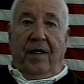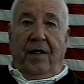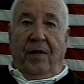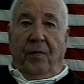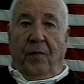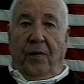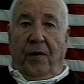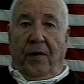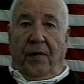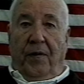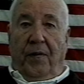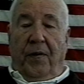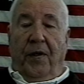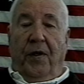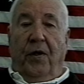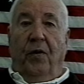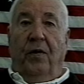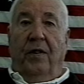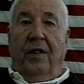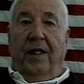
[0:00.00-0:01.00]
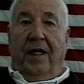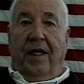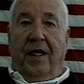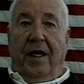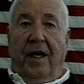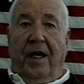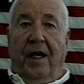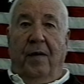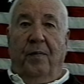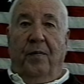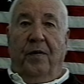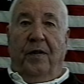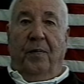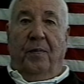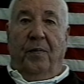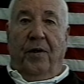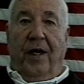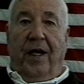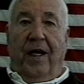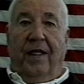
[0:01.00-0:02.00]
where they were holding the camp and the
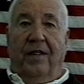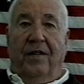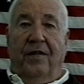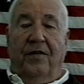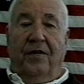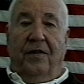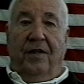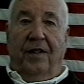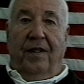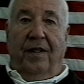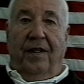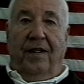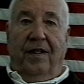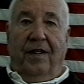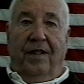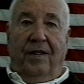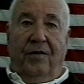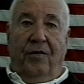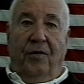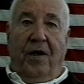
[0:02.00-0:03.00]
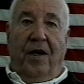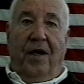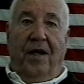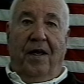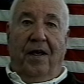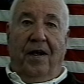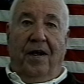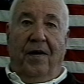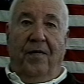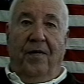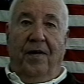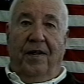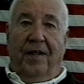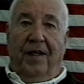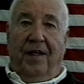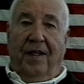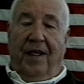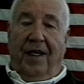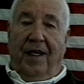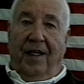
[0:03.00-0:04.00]
practice and training and
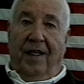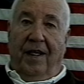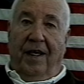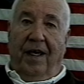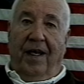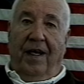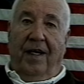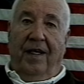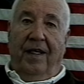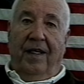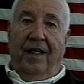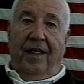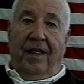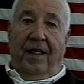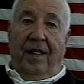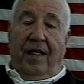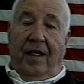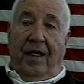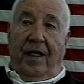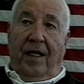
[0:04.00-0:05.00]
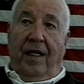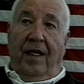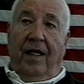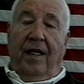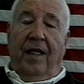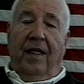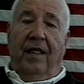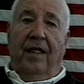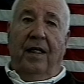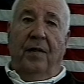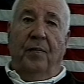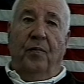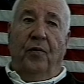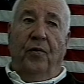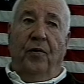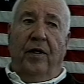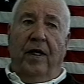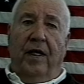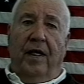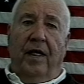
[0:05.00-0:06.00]
everything like that. And I, at that
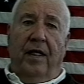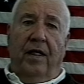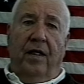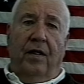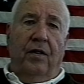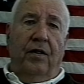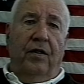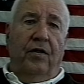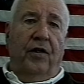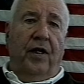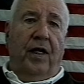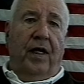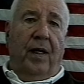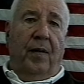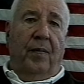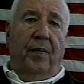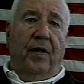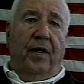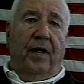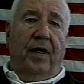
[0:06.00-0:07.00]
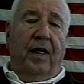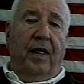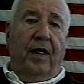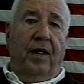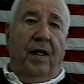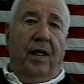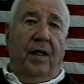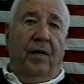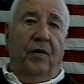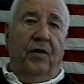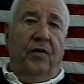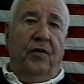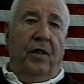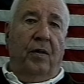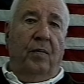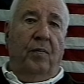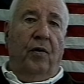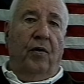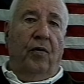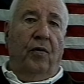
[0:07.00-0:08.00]
point, I had a good job. I, I was in a
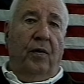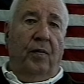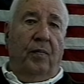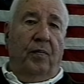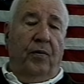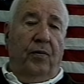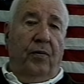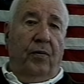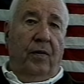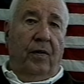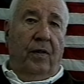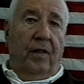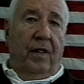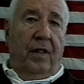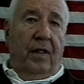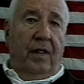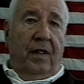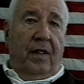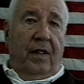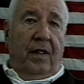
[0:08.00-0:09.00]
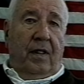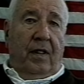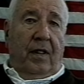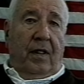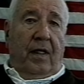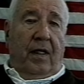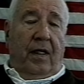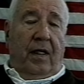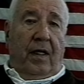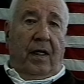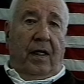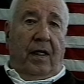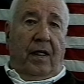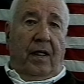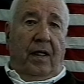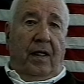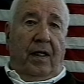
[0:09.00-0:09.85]
motor pool, and